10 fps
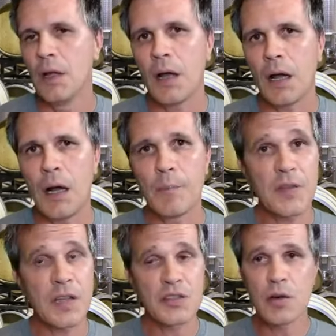Um,
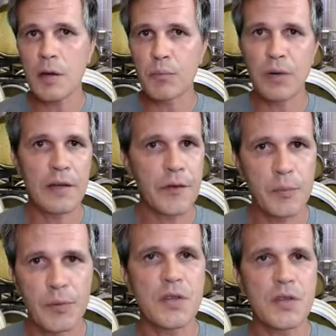it's not a prolific
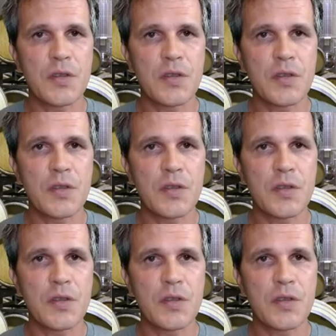producer.